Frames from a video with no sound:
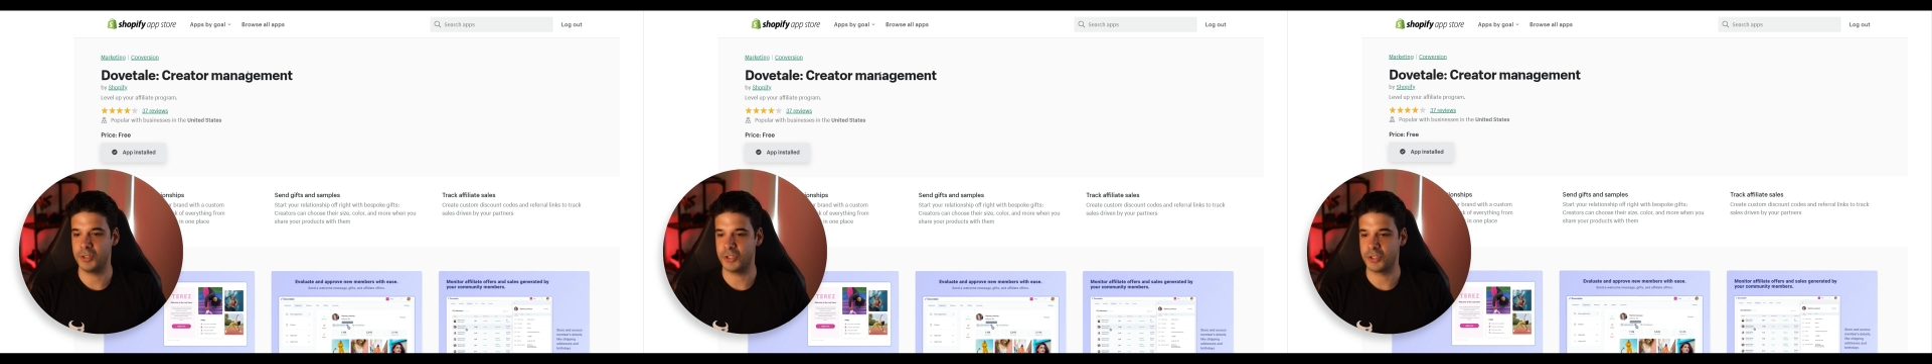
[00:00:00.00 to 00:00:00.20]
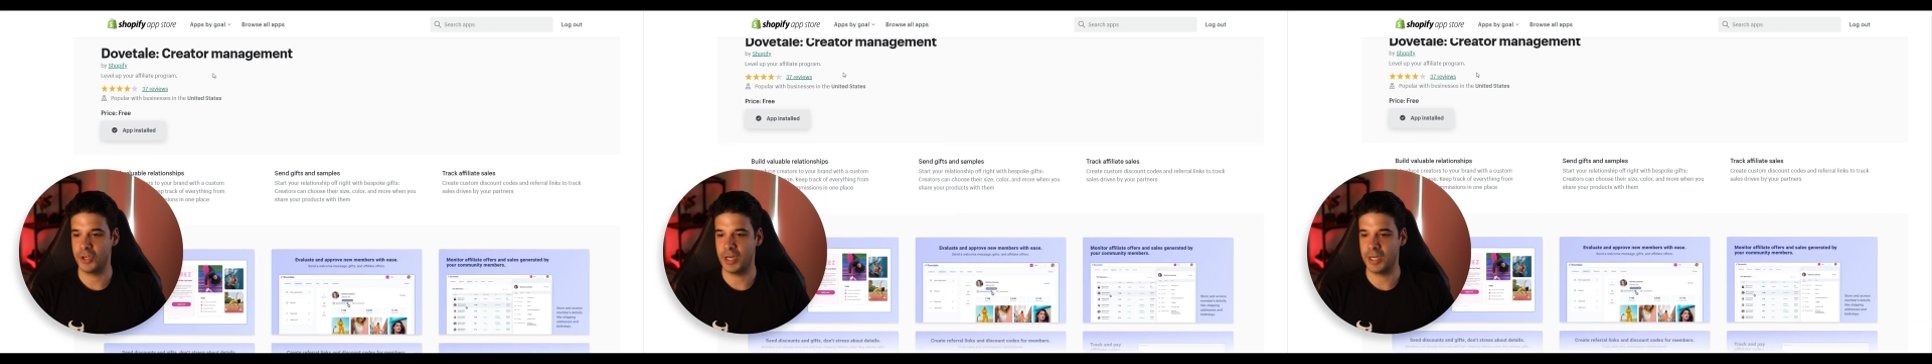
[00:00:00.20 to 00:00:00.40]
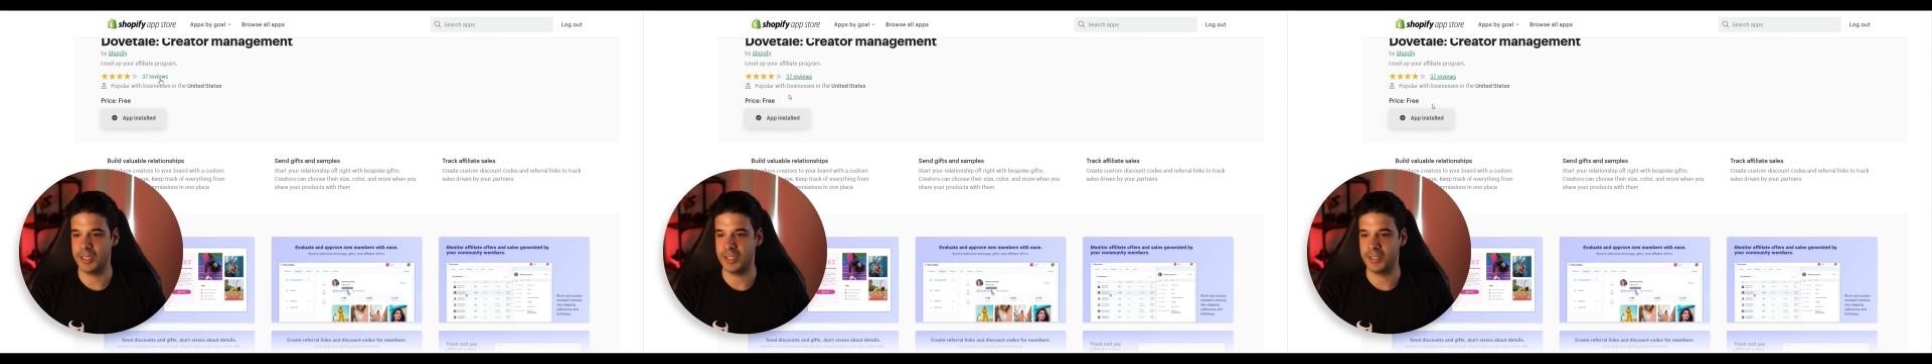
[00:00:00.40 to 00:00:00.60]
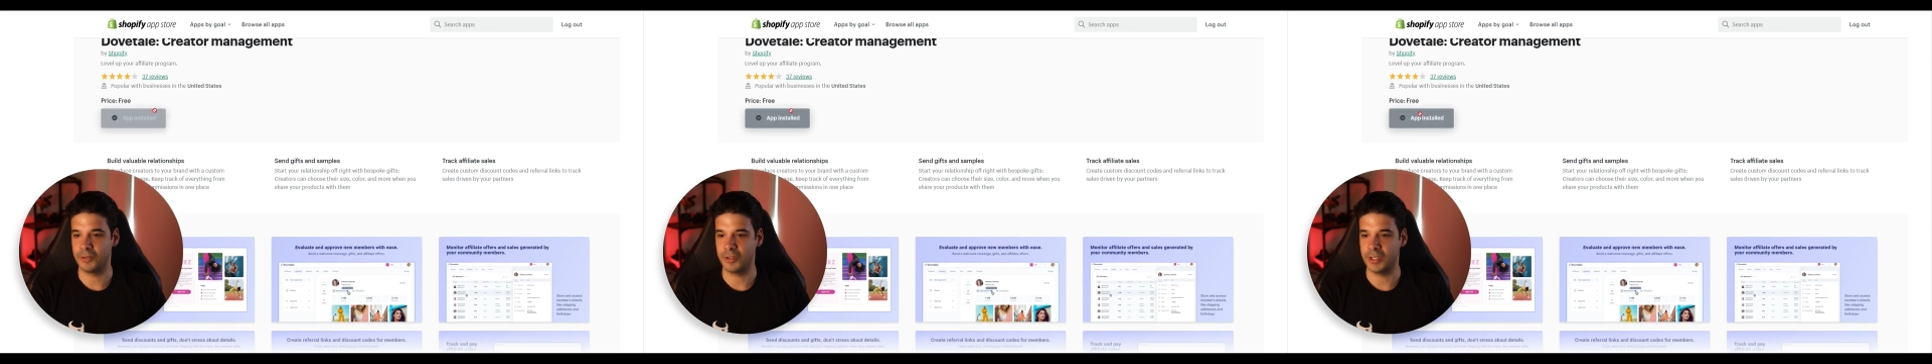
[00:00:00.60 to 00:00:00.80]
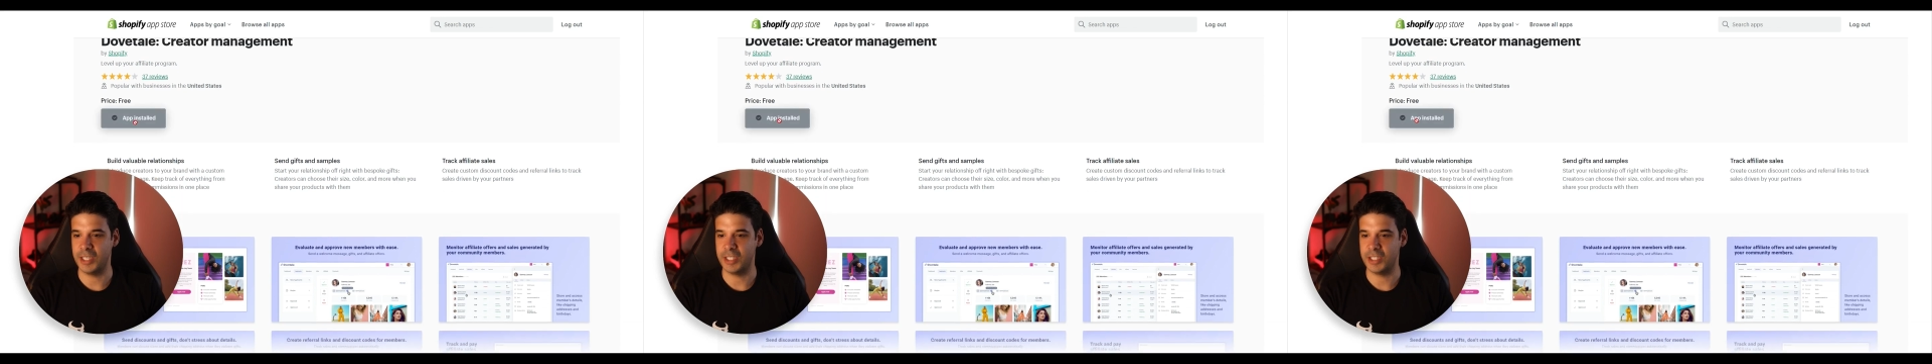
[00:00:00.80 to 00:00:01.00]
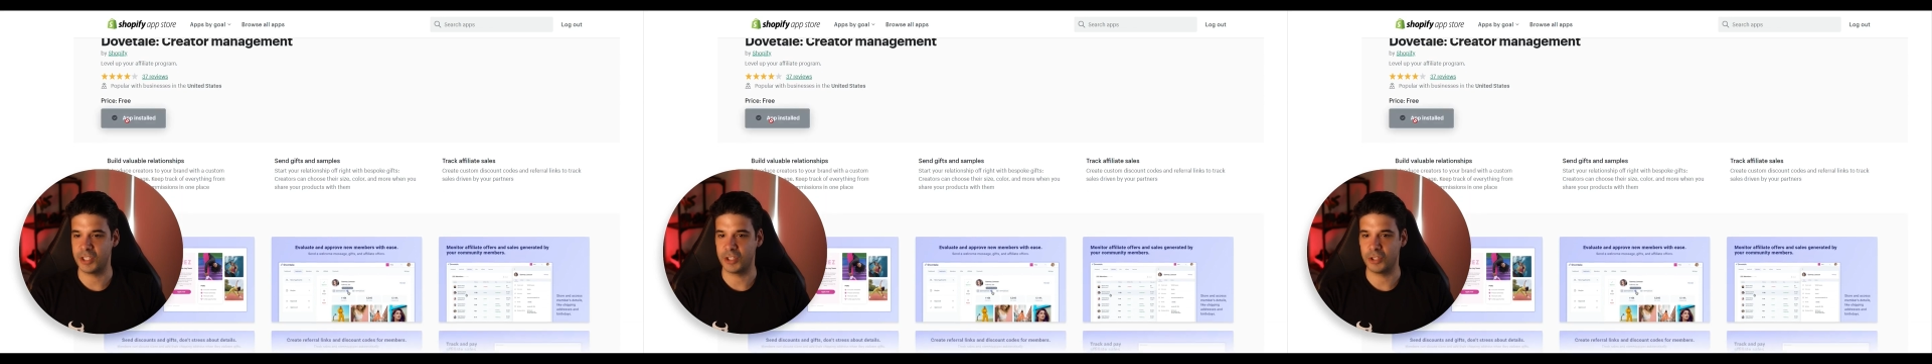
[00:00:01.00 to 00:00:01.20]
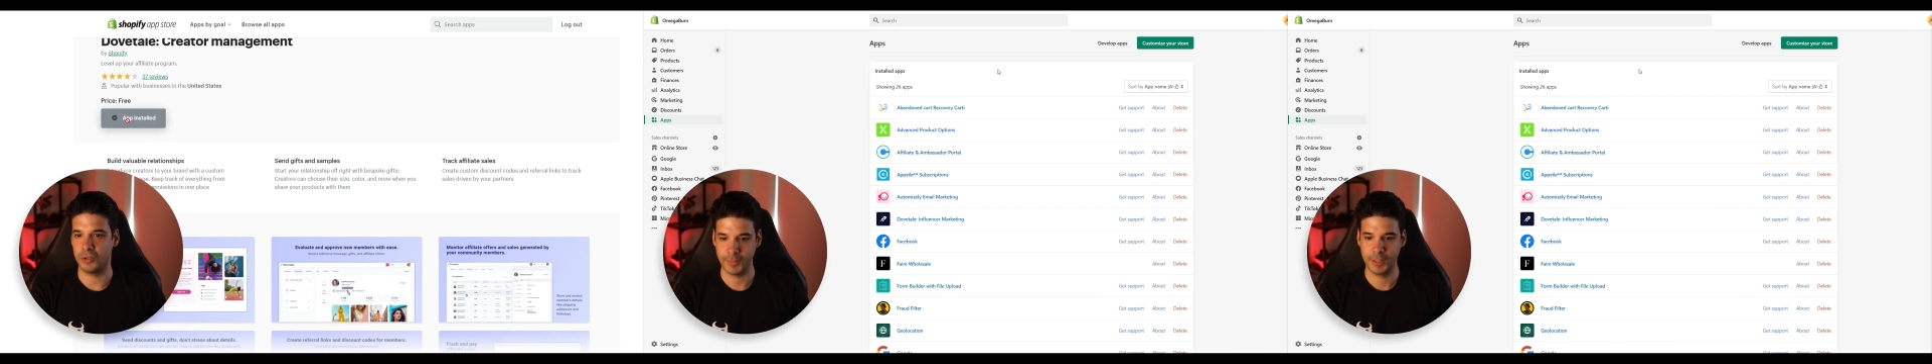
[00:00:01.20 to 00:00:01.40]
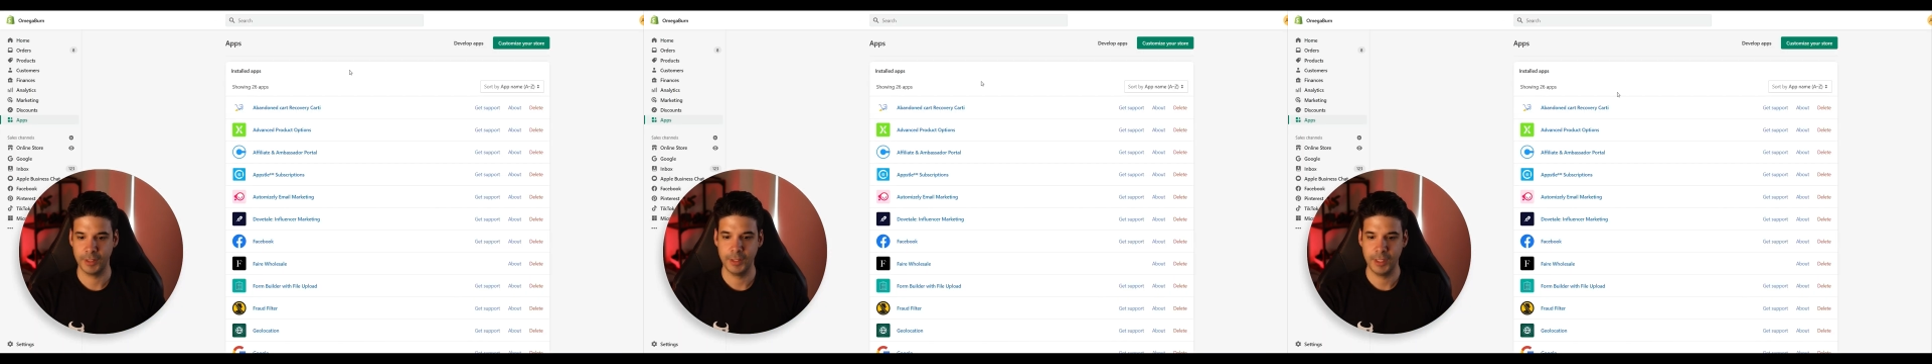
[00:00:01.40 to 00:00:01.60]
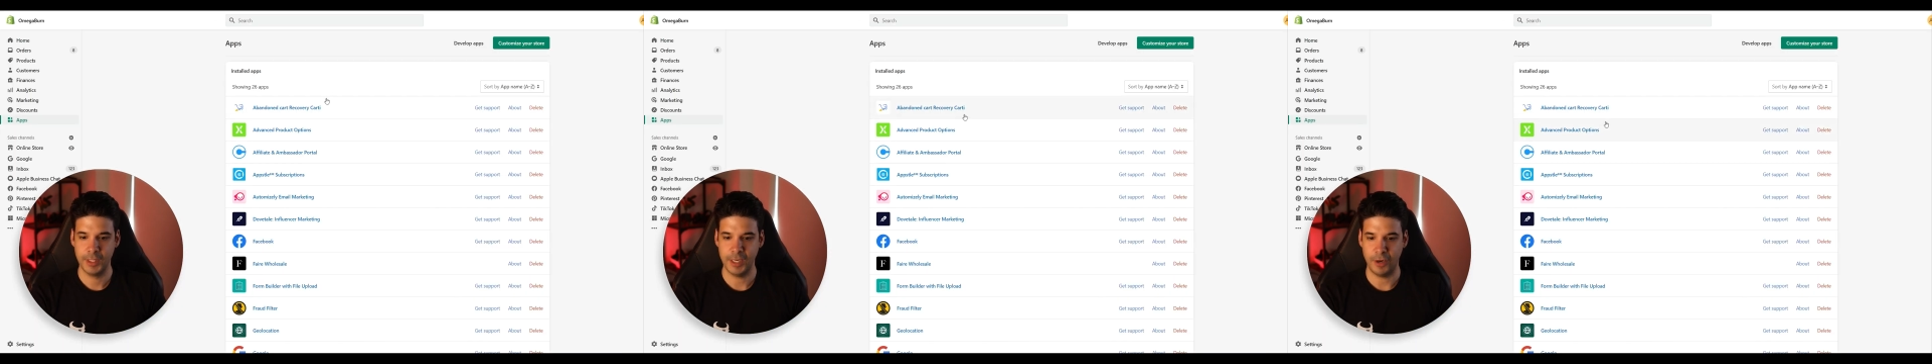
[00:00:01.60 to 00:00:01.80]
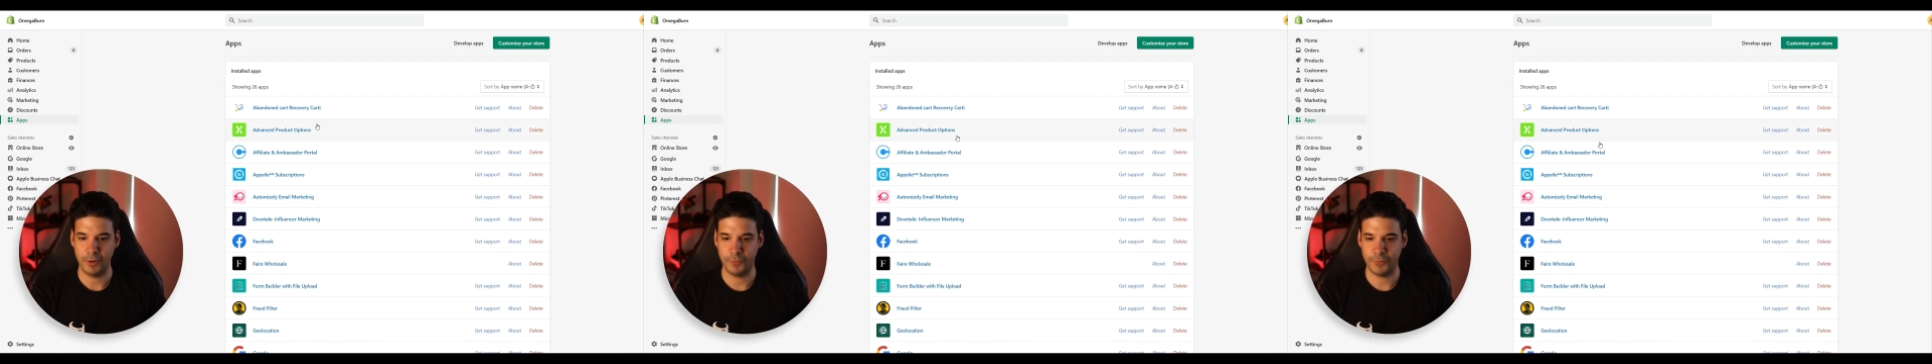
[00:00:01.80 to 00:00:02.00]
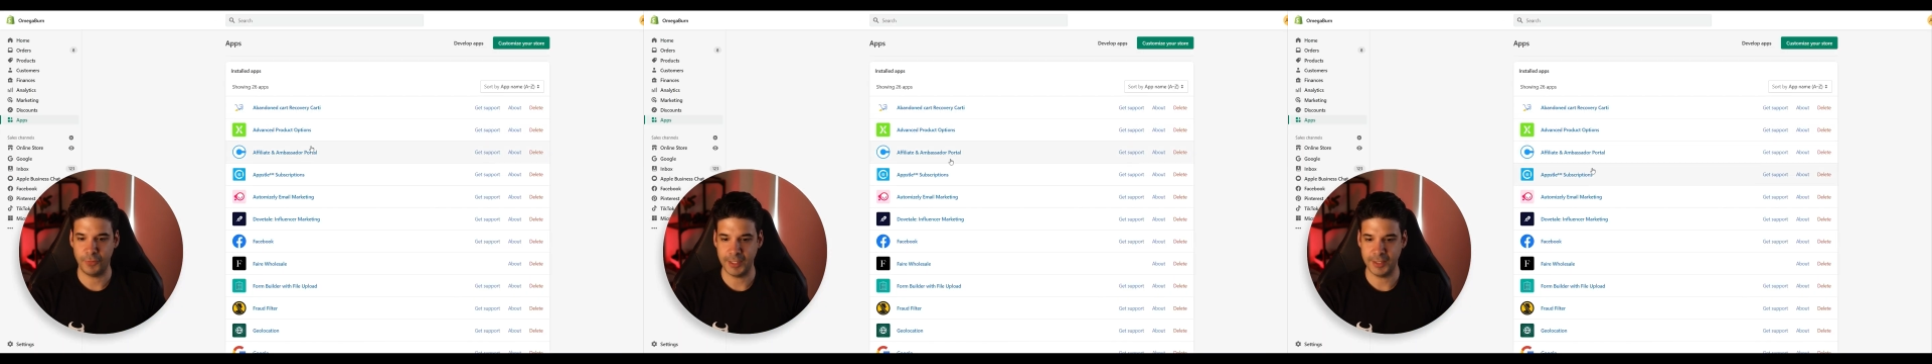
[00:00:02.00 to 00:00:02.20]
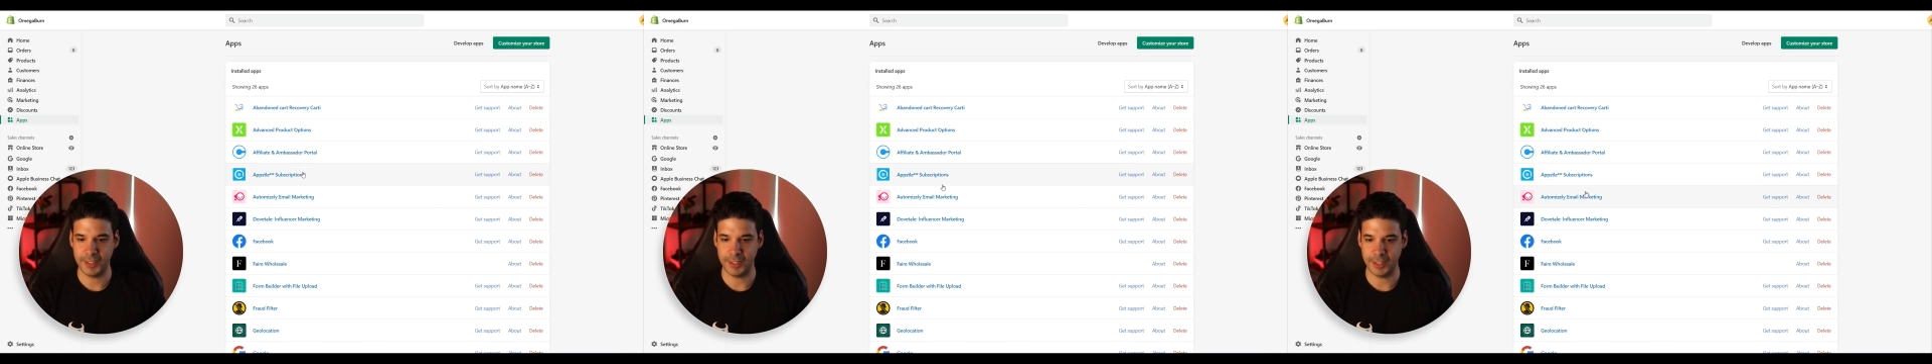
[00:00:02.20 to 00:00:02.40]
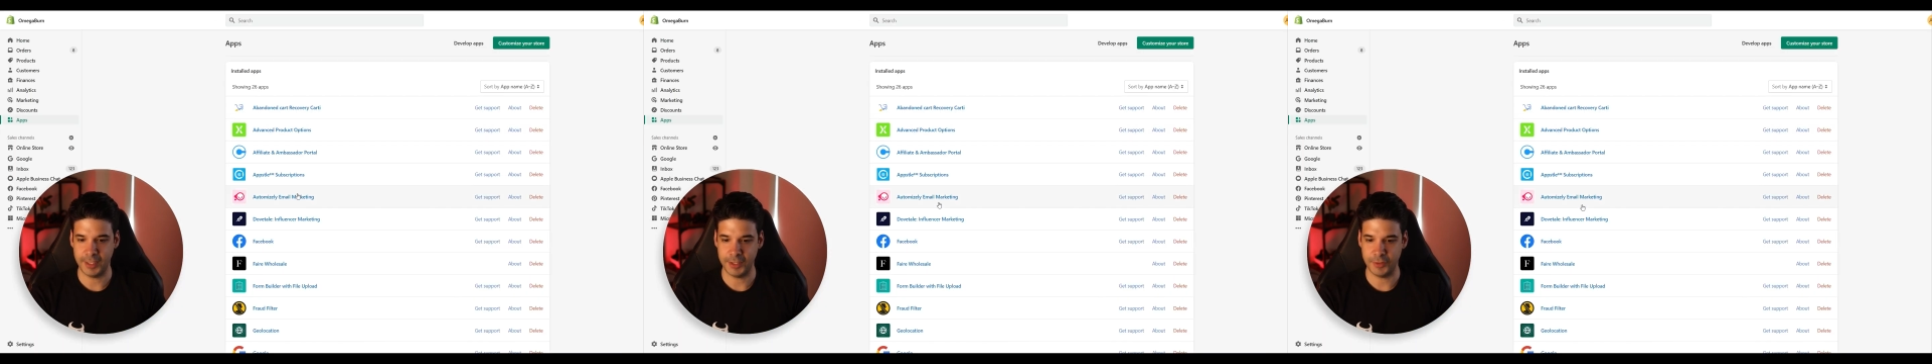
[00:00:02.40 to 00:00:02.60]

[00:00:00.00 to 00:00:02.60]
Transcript: to click on Install. Now find it in your